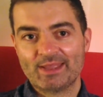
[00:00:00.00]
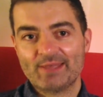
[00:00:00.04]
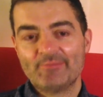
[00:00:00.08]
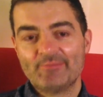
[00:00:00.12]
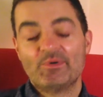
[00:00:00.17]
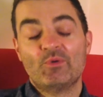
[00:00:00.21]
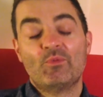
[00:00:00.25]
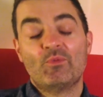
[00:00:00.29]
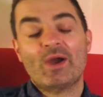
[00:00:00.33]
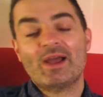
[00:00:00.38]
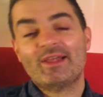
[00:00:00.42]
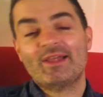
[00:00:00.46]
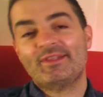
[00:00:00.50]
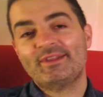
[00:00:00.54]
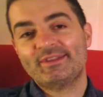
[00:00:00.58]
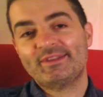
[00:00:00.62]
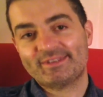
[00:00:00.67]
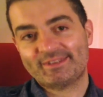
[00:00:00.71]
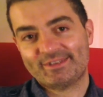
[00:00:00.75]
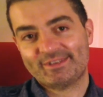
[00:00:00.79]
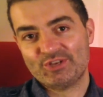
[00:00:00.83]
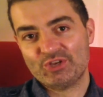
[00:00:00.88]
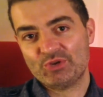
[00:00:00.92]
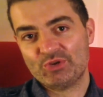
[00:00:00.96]
But while
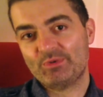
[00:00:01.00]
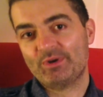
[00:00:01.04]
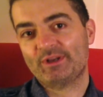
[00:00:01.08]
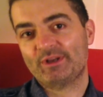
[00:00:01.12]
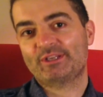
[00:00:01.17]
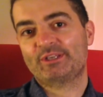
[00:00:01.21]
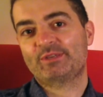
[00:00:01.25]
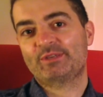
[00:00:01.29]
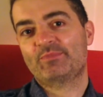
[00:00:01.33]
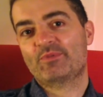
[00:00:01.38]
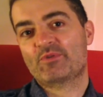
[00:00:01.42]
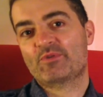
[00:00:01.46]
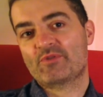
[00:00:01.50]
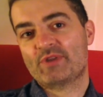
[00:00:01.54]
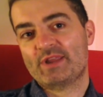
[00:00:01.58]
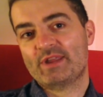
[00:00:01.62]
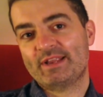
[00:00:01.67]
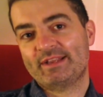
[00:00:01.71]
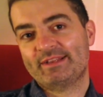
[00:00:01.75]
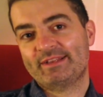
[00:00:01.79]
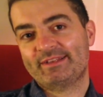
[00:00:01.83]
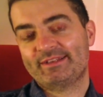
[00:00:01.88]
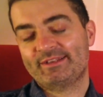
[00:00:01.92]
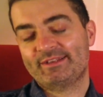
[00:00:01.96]
this new
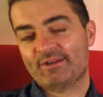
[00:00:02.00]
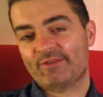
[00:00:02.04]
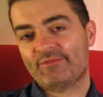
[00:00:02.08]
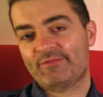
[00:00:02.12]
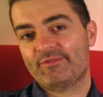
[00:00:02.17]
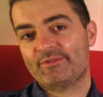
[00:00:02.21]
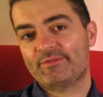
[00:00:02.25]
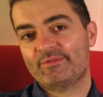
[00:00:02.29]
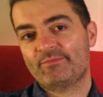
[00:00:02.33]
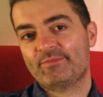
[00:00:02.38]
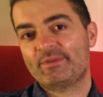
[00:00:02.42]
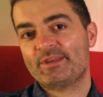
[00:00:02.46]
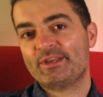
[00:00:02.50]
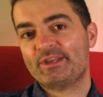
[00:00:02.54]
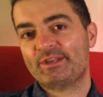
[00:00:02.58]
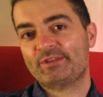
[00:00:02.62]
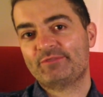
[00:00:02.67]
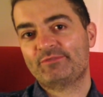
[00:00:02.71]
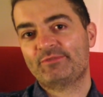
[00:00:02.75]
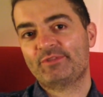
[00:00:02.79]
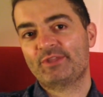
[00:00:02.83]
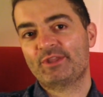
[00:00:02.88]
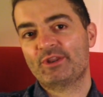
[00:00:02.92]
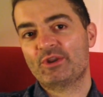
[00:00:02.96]
experience is often
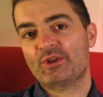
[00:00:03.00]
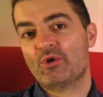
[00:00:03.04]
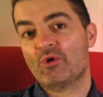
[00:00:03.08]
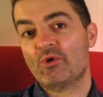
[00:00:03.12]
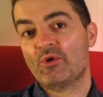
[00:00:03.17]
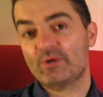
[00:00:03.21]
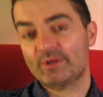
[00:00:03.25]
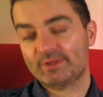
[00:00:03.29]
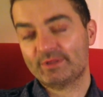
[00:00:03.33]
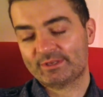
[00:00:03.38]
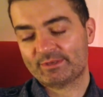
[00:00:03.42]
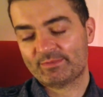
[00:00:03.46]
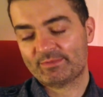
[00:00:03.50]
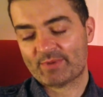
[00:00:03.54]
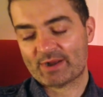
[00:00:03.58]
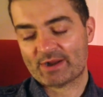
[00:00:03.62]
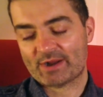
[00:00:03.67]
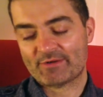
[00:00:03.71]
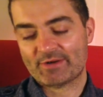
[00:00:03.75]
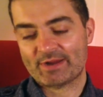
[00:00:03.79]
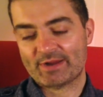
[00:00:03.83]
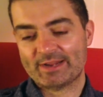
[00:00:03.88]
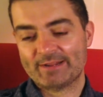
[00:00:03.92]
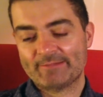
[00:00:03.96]
peaceful and awe
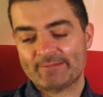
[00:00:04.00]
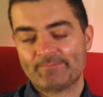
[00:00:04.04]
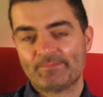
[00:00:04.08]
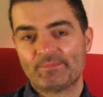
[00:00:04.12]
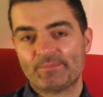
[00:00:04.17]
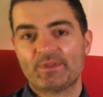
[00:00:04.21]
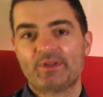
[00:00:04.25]
inspiring,